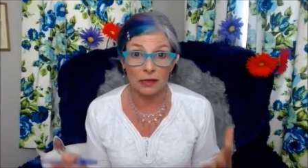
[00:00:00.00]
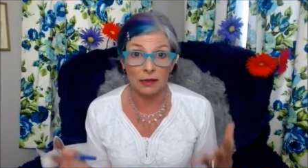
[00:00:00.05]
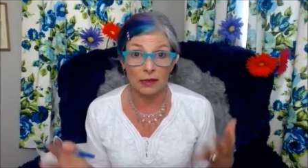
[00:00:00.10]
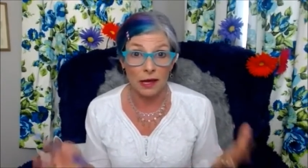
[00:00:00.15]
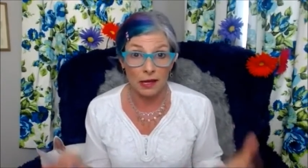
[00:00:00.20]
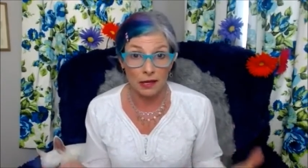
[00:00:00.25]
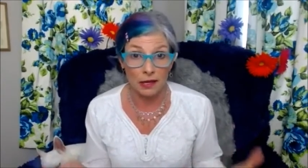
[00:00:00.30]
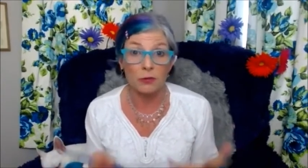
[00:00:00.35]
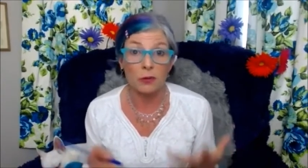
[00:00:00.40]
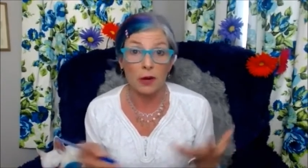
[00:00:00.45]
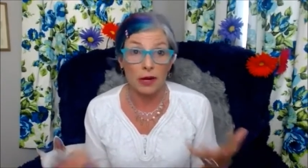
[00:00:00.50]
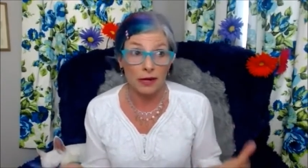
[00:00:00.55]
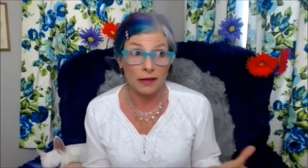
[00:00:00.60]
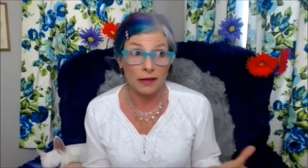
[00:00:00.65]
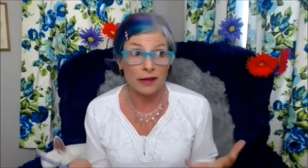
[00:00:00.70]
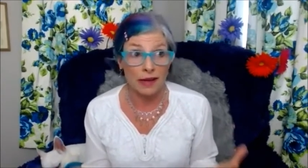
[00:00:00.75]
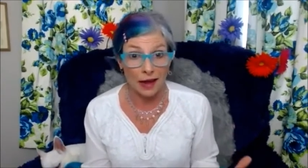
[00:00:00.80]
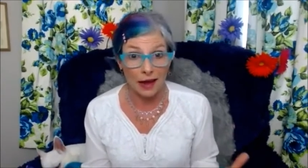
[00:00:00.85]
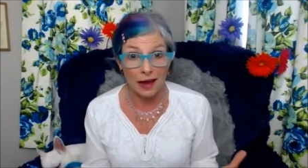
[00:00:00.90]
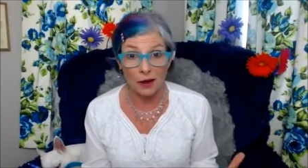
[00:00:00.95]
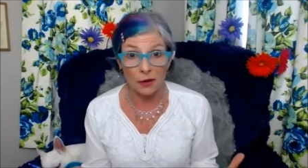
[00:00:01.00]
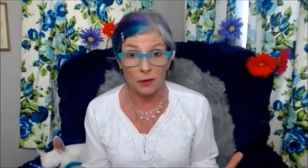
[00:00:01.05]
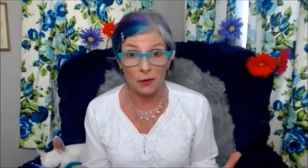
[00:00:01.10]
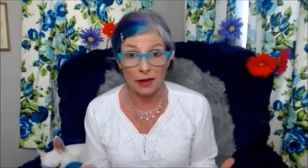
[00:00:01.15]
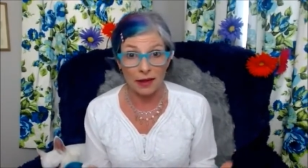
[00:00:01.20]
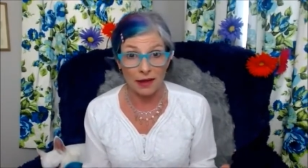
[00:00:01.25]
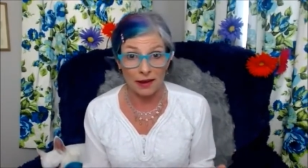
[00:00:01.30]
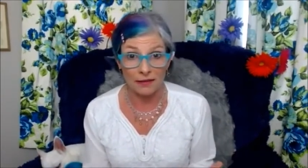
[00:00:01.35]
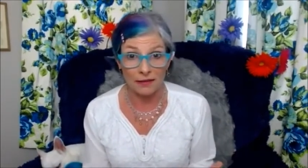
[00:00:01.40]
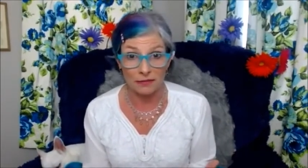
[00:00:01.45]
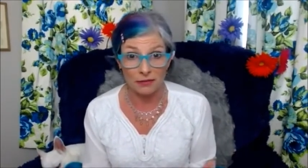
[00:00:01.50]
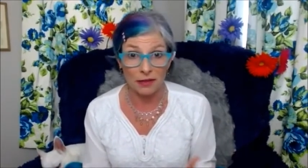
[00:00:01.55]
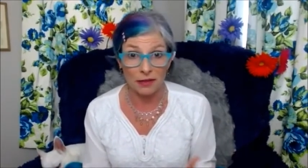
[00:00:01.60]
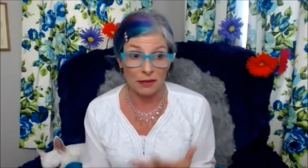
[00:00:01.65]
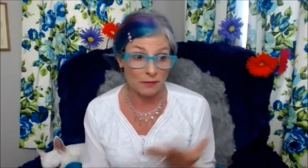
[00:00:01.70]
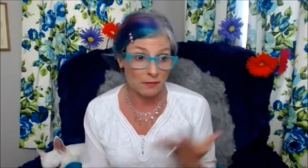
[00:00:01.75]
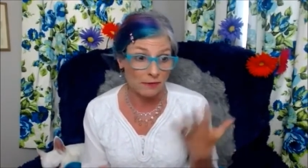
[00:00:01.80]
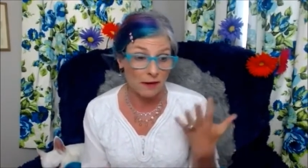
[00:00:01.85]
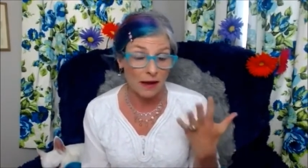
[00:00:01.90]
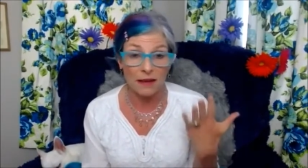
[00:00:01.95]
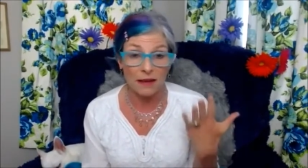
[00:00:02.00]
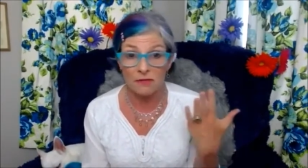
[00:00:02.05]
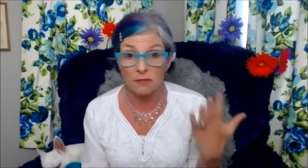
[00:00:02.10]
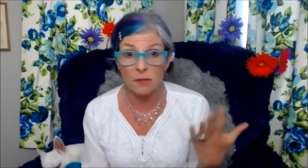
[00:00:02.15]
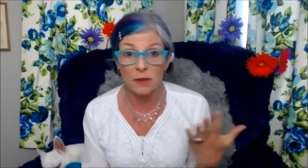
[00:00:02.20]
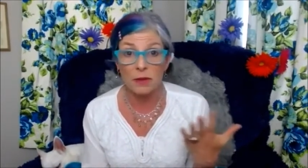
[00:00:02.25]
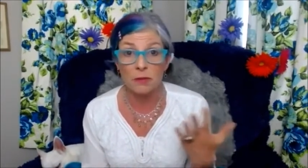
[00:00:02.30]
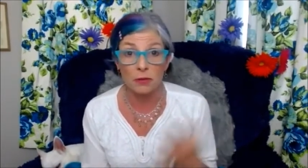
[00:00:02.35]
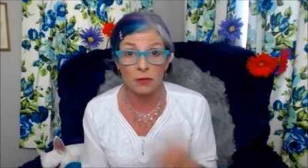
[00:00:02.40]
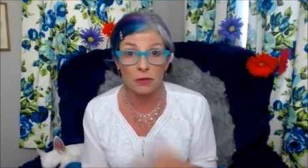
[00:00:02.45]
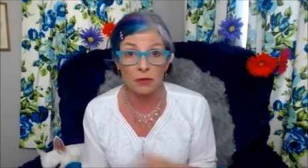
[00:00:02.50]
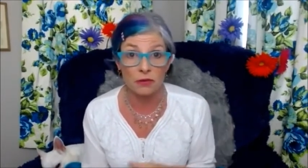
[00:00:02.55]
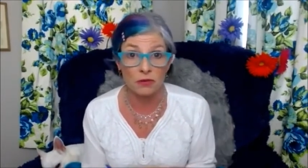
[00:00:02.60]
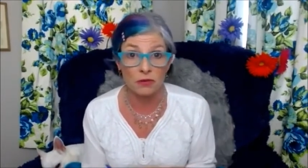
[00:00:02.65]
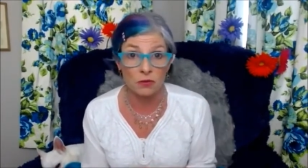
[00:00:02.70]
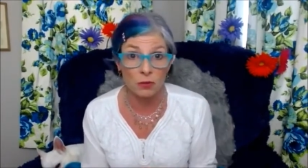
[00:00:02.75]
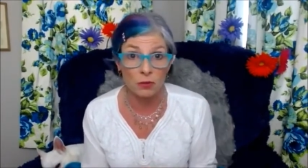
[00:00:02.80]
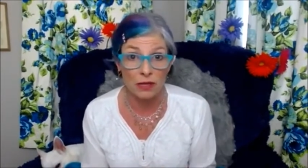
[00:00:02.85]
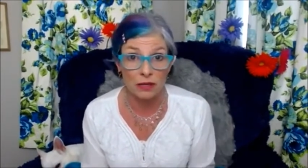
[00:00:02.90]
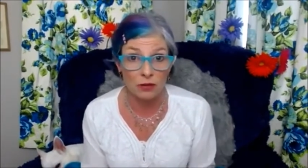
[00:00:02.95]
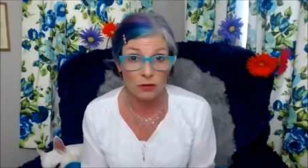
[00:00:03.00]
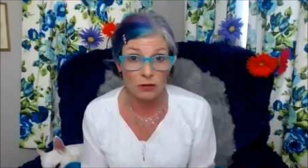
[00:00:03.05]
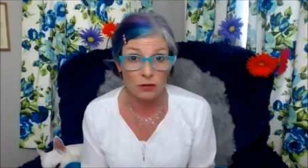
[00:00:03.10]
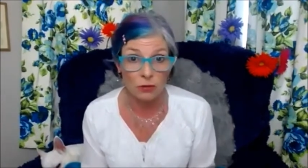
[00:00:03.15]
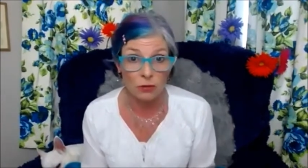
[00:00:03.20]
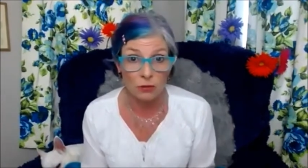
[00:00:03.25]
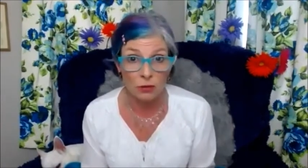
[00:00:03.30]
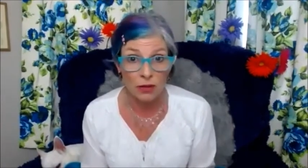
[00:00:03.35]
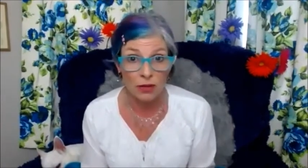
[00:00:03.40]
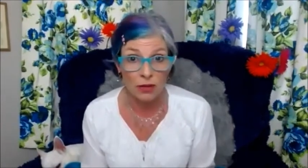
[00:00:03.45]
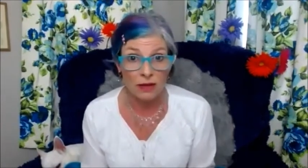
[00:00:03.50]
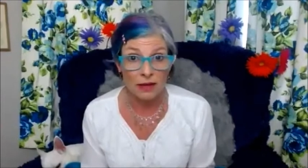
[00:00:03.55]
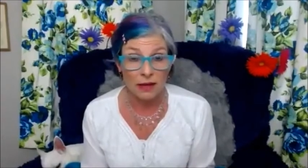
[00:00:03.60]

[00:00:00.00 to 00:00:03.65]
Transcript: like right now I have like five people this week who